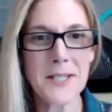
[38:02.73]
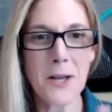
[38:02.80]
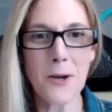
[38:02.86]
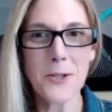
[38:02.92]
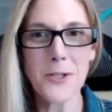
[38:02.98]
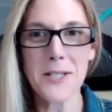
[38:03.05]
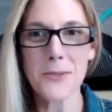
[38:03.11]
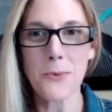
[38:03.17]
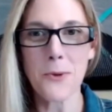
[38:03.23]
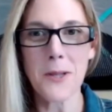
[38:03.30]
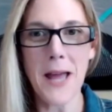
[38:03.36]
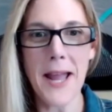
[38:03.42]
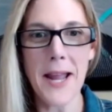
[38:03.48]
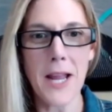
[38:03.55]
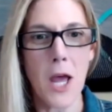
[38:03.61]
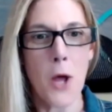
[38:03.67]
coaches were
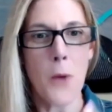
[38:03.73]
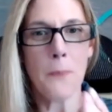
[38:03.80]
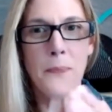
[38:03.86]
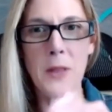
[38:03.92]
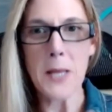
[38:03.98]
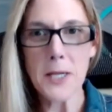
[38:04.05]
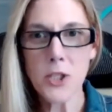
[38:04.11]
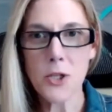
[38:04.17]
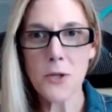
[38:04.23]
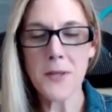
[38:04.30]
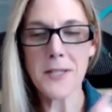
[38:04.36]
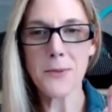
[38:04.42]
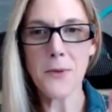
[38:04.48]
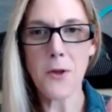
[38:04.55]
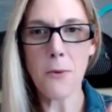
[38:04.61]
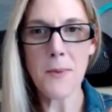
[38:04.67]
like, let's do
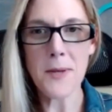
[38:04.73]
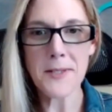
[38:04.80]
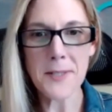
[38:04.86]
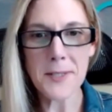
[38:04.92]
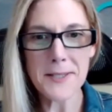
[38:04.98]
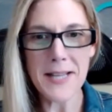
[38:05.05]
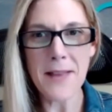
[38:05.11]
this with your business.